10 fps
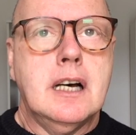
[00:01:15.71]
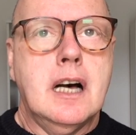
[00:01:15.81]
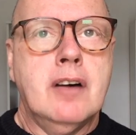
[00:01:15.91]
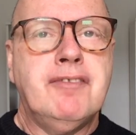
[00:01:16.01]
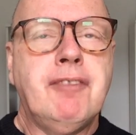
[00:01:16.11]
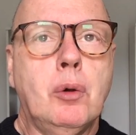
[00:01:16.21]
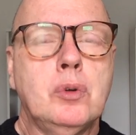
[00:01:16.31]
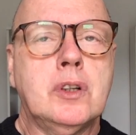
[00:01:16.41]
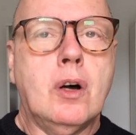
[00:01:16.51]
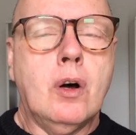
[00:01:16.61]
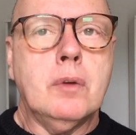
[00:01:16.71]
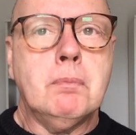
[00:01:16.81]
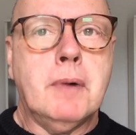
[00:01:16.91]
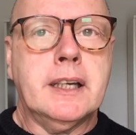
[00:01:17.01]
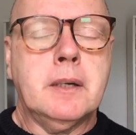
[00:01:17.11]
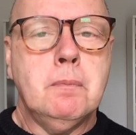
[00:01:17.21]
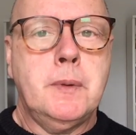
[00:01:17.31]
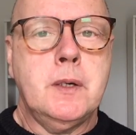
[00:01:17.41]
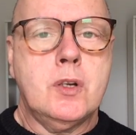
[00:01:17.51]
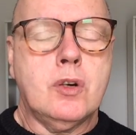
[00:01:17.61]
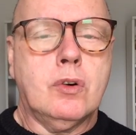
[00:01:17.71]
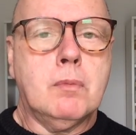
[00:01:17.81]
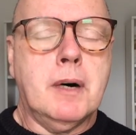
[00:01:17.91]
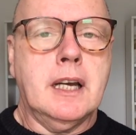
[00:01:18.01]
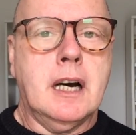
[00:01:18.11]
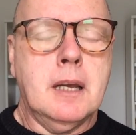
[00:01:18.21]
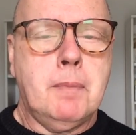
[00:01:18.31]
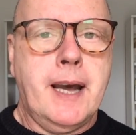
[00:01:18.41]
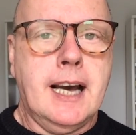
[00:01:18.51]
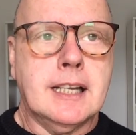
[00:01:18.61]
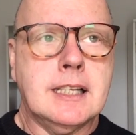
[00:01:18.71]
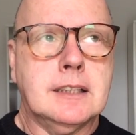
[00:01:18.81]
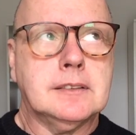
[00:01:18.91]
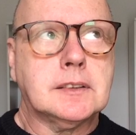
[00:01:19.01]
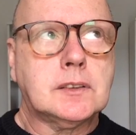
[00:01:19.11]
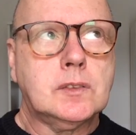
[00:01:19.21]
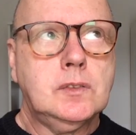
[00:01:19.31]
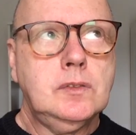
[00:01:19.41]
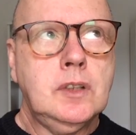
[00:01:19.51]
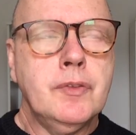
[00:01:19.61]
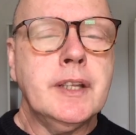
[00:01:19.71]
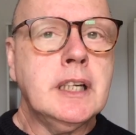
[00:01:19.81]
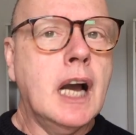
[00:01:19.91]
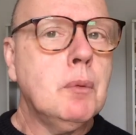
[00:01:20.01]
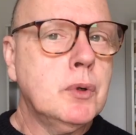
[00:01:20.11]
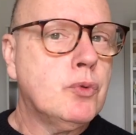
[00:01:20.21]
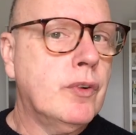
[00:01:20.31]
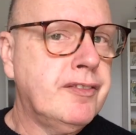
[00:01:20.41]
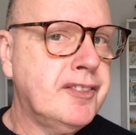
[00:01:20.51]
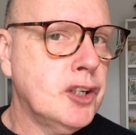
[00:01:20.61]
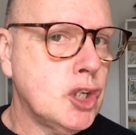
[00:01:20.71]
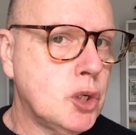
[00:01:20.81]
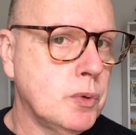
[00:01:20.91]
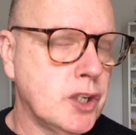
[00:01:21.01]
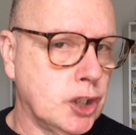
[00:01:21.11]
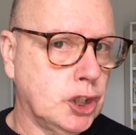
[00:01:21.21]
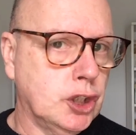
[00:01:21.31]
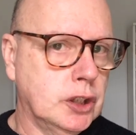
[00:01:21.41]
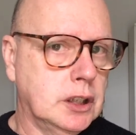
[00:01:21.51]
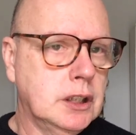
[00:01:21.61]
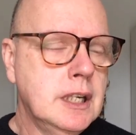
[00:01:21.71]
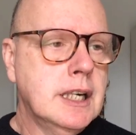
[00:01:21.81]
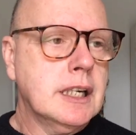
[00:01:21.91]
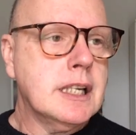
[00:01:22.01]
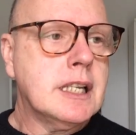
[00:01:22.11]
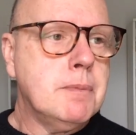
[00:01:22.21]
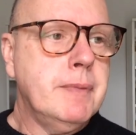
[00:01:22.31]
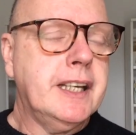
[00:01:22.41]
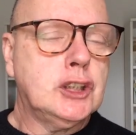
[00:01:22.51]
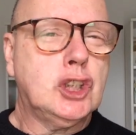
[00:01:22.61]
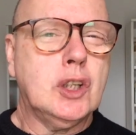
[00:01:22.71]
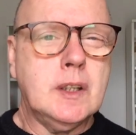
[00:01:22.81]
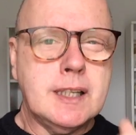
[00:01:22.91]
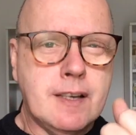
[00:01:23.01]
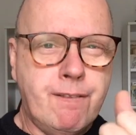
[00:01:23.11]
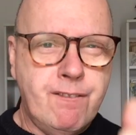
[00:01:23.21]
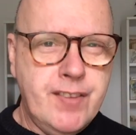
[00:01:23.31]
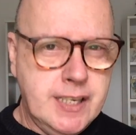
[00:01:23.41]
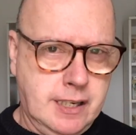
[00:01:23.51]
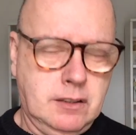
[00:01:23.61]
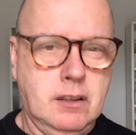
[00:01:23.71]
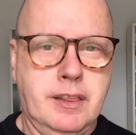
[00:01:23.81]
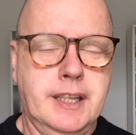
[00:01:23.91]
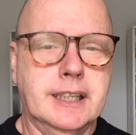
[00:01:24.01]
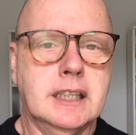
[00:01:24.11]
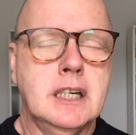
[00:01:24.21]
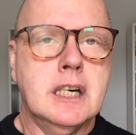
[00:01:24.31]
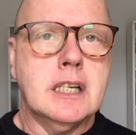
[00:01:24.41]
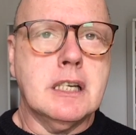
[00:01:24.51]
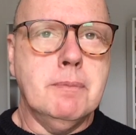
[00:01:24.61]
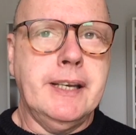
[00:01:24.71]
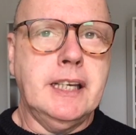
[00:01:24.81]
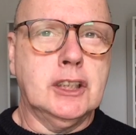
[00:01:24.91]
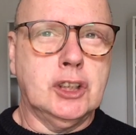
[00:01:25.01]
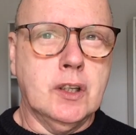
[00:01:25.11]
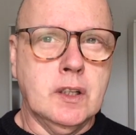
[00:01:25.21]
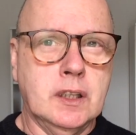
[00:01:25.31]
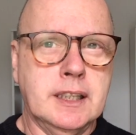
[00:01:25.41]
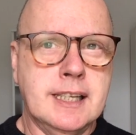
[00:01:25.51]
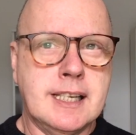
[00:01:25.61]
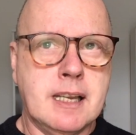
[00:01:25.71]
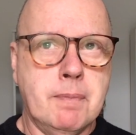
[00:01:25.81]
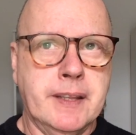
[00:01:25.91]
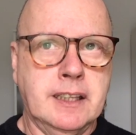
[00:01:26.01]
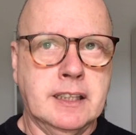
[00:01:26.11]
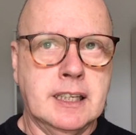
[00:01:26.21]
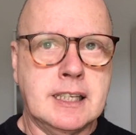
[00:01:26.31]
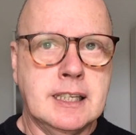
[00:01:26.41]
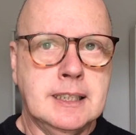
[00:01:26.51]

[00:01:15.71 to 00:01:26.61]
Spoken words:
a folder on my computer or my iPad that I would refer to as a journal, because to me a journal is a physical thing. To me a journal is something that